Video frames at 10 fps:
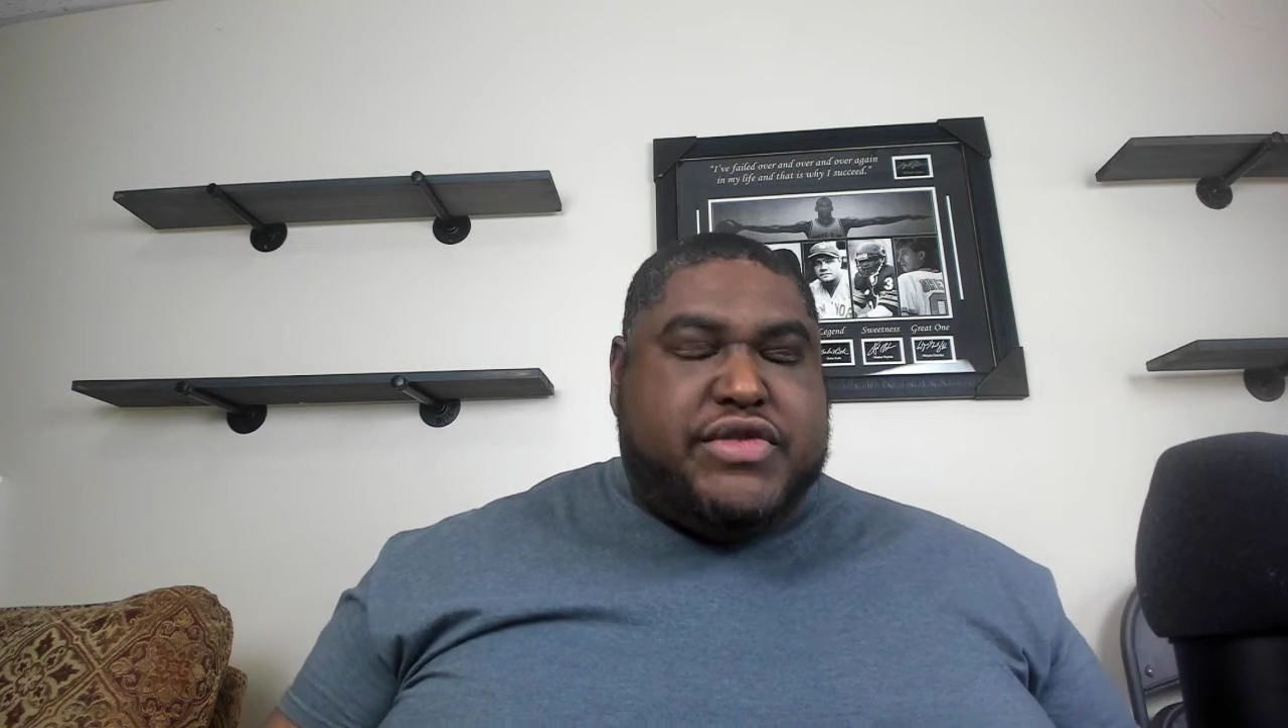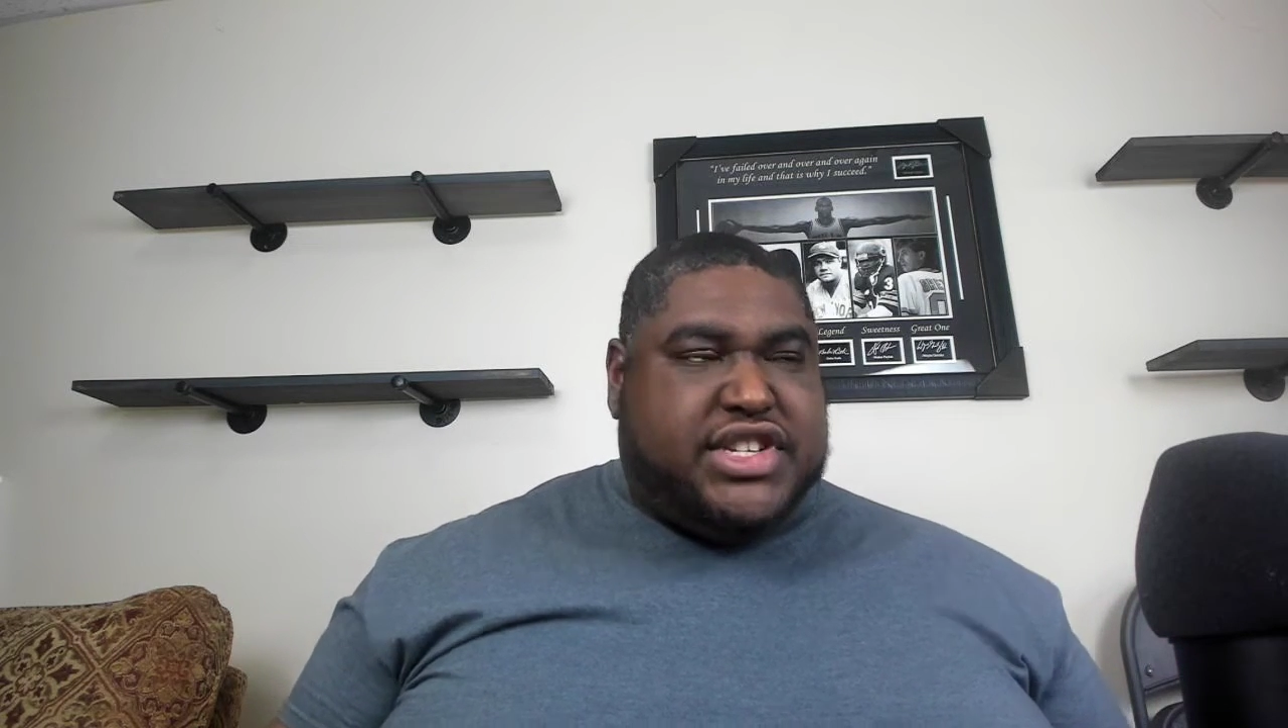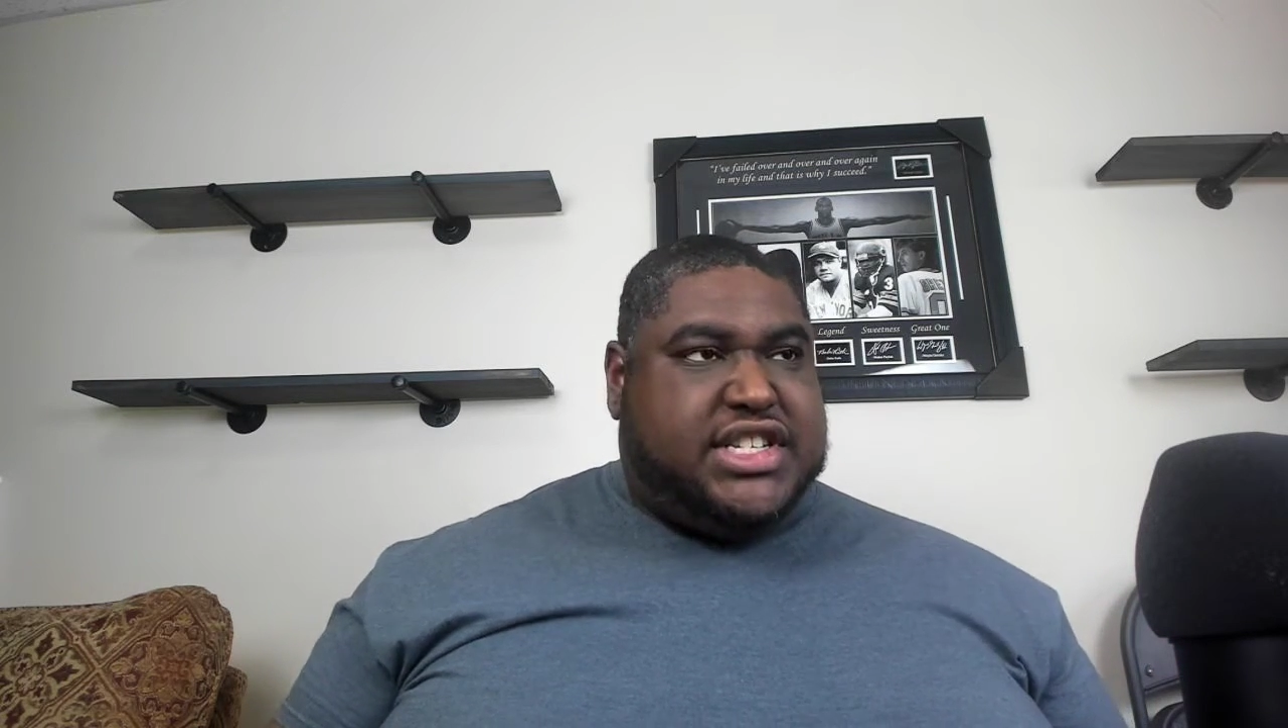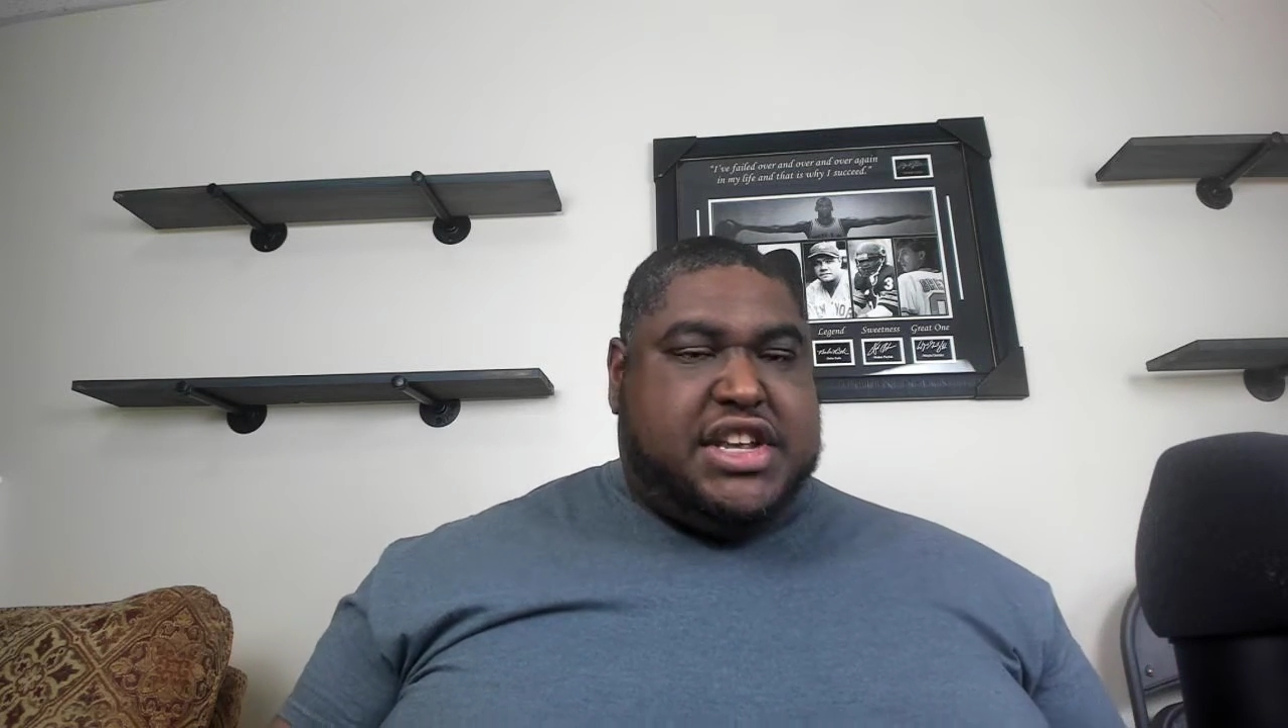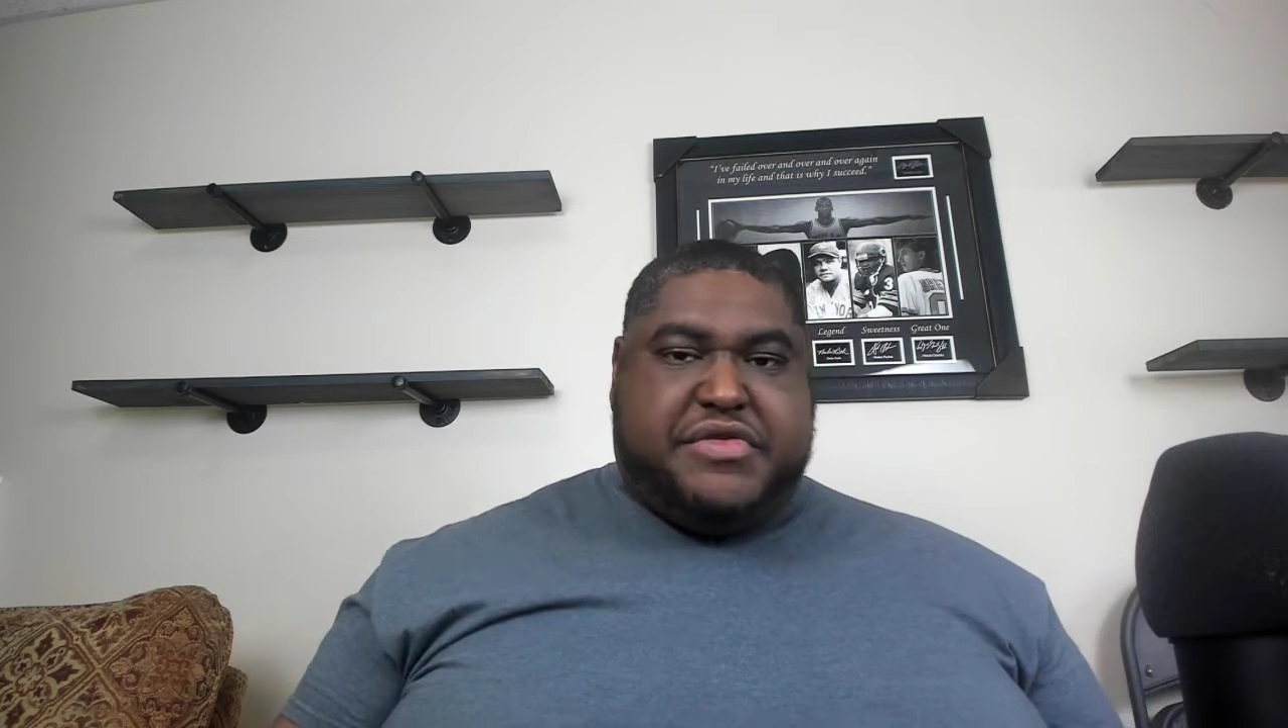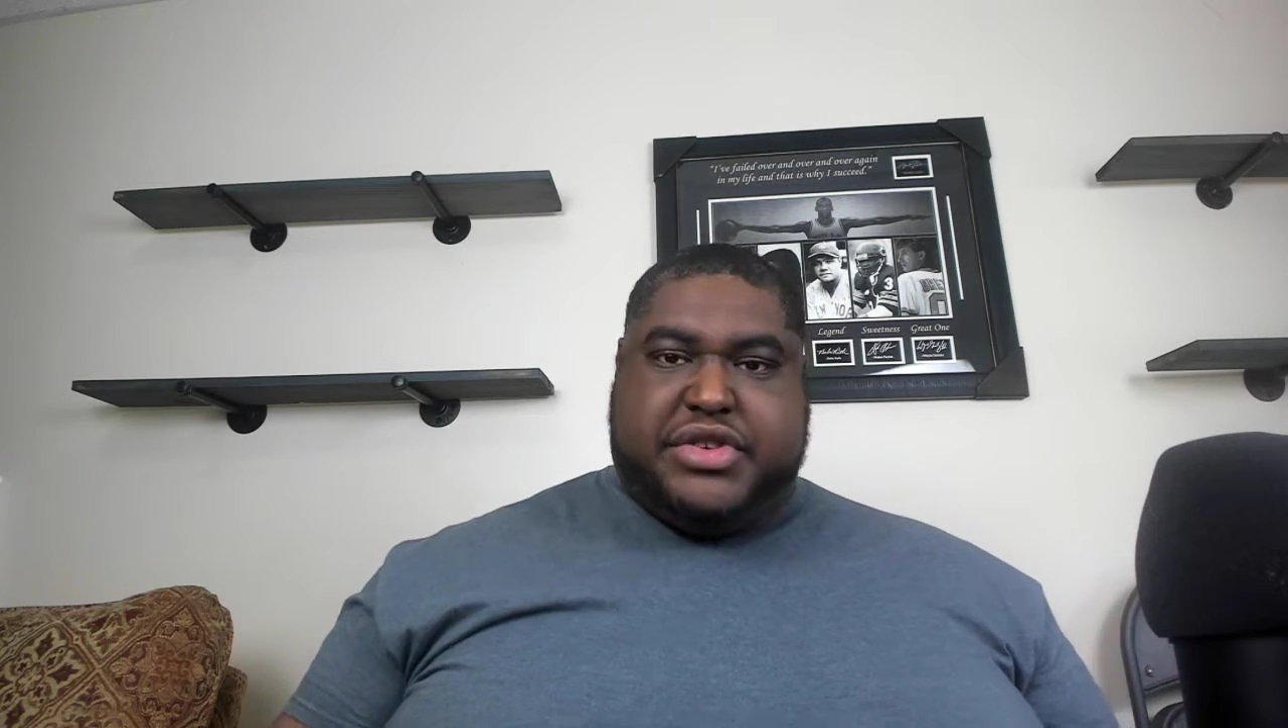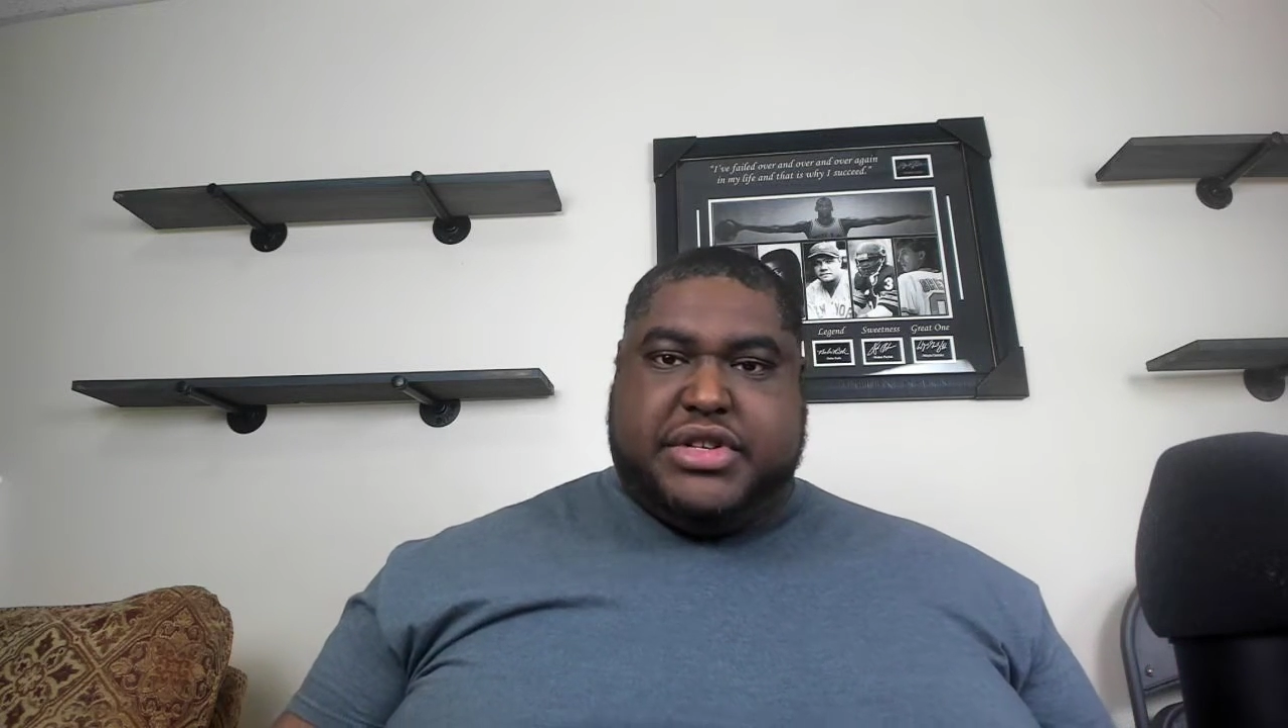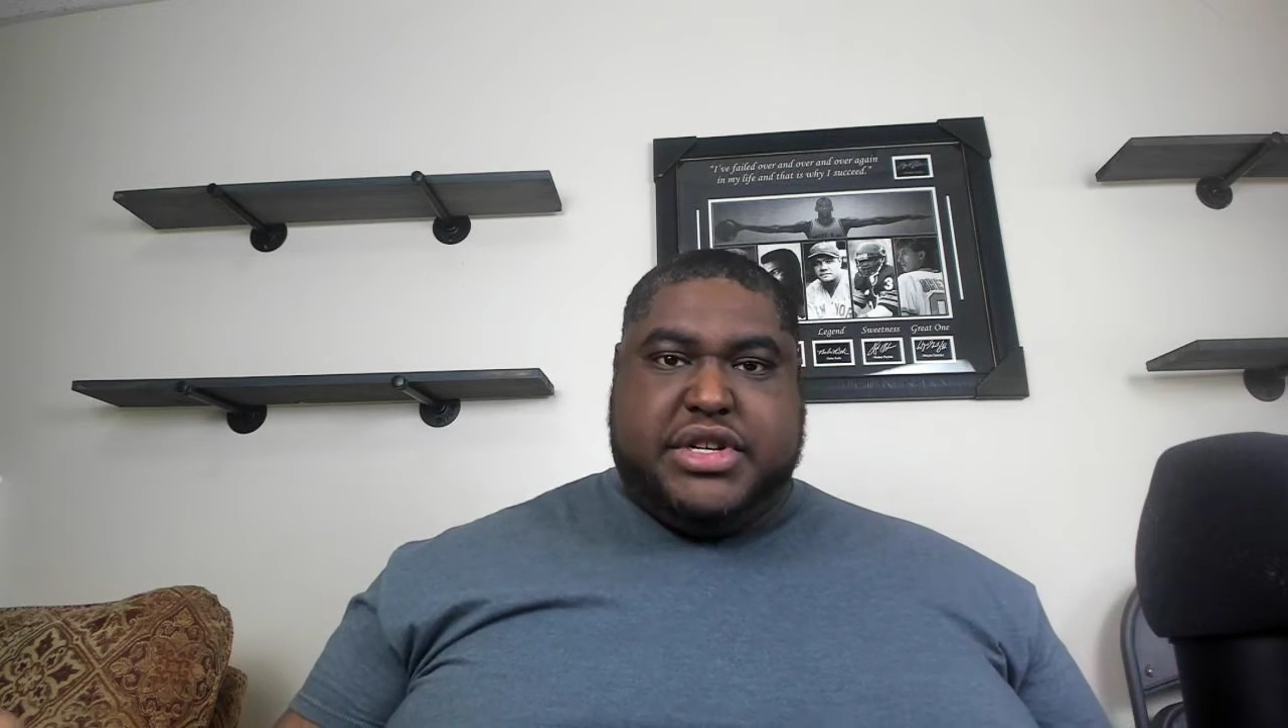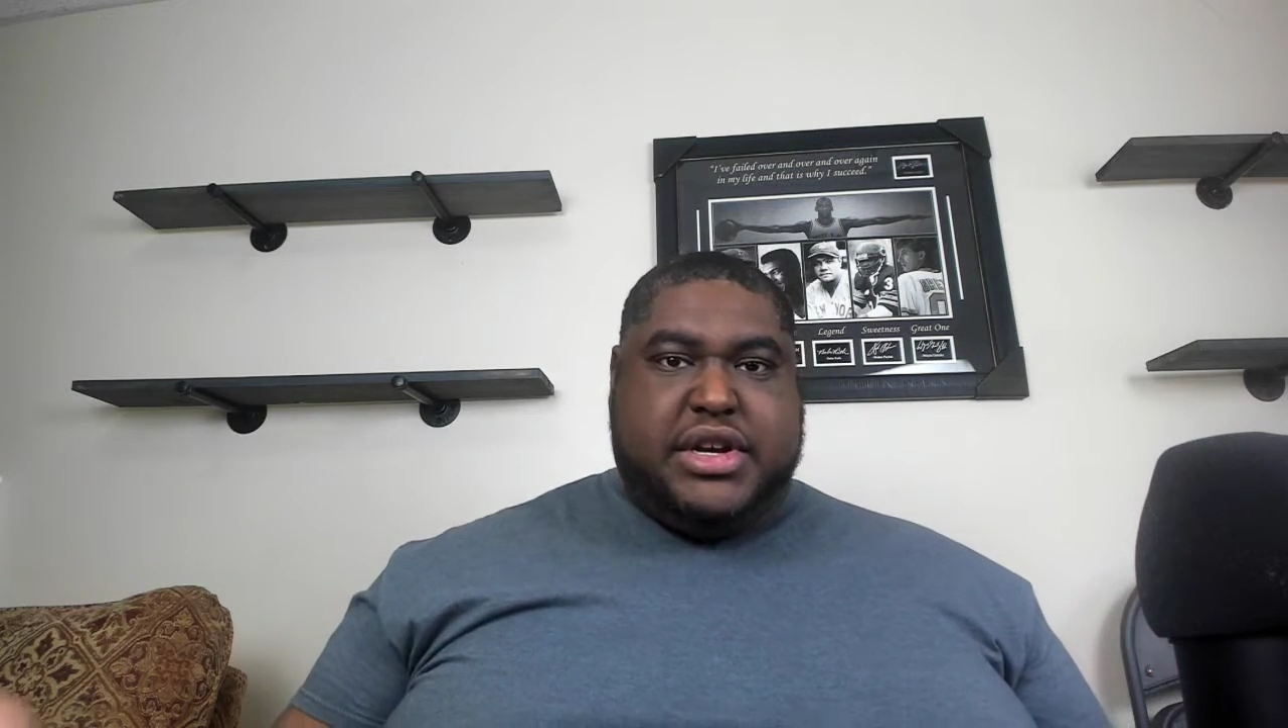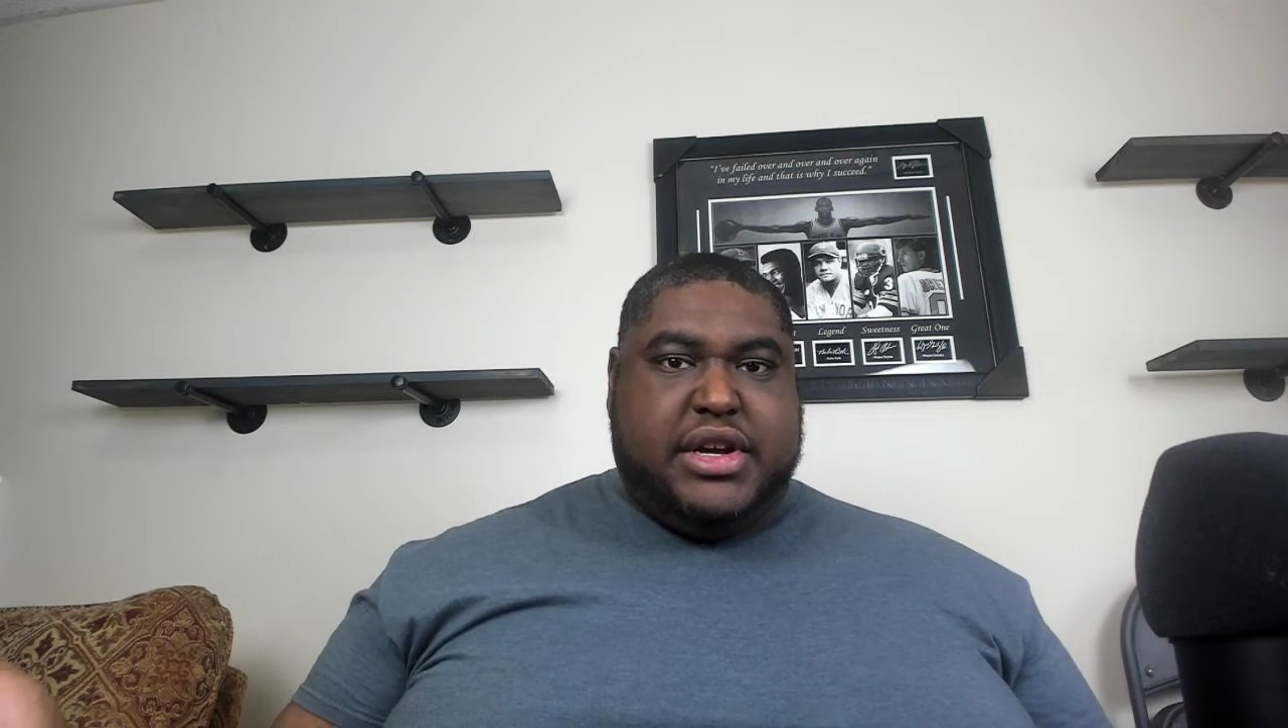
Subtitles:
receivers.